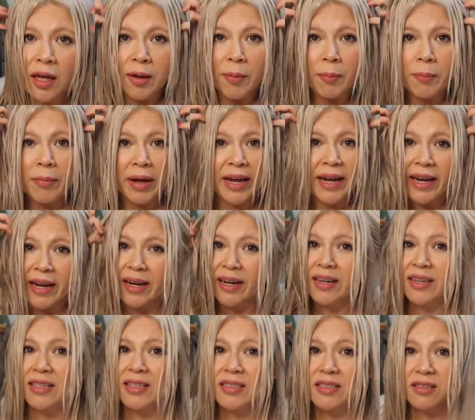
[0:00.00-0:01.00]
My
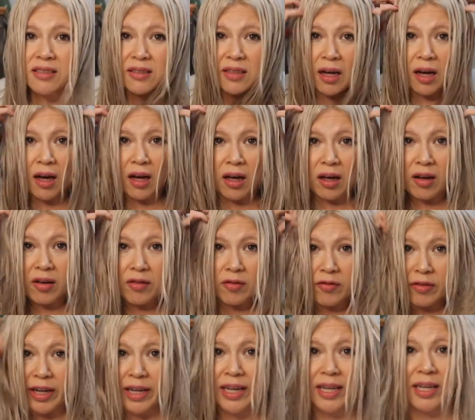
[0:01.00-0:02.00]
hair is all
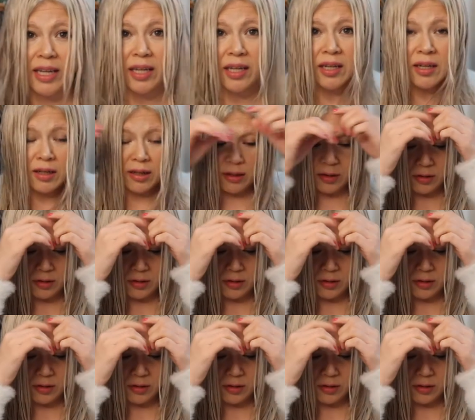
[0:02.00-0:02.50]
ready.